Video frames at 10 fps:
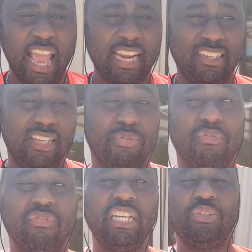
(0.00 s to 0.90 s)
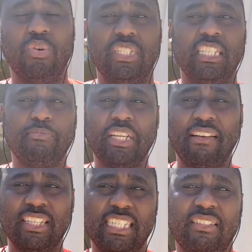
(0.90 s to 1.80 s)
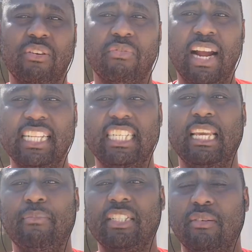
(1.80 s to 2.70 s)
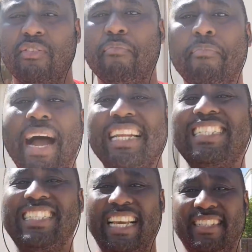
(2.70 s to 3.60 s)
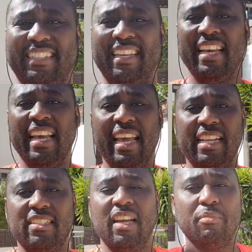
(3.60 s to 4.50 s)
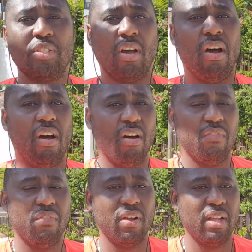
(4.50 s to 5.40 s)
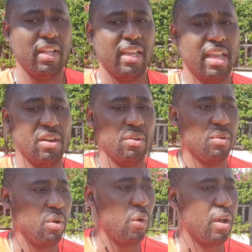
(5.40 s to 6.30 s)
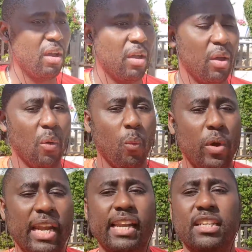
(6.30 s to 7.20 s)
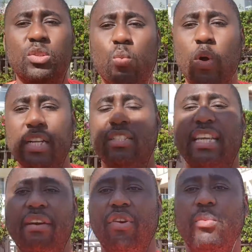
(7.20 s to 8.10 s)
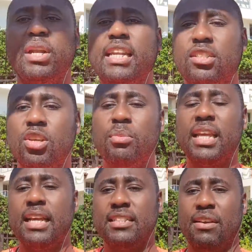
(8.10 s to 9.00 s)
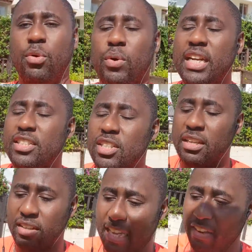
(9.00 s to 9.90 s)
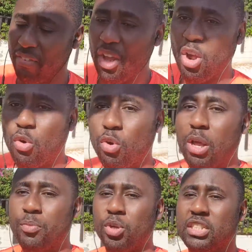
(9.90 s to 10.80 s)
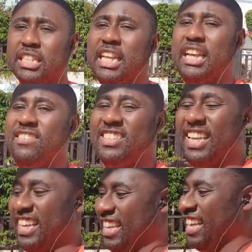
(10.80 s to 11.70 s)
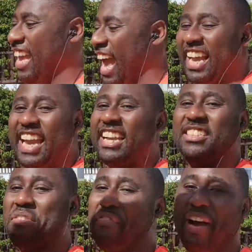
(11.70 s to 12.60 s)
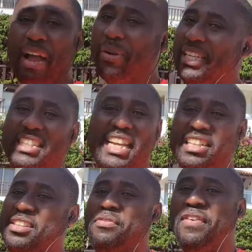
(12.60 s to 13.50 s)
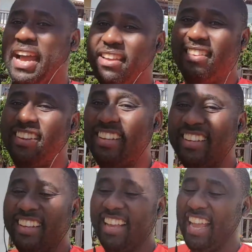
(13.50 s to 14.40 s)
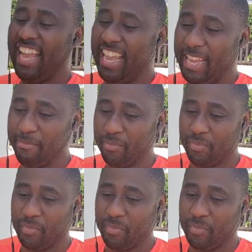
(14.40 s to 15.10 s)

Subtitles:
and in terms of resources, but you have the right team in terms of mindset, in terms of, willingness to work together, willingness to communicate together, willingness to kind of roll up your sleeves and get into the fight when you need to get into the fight. And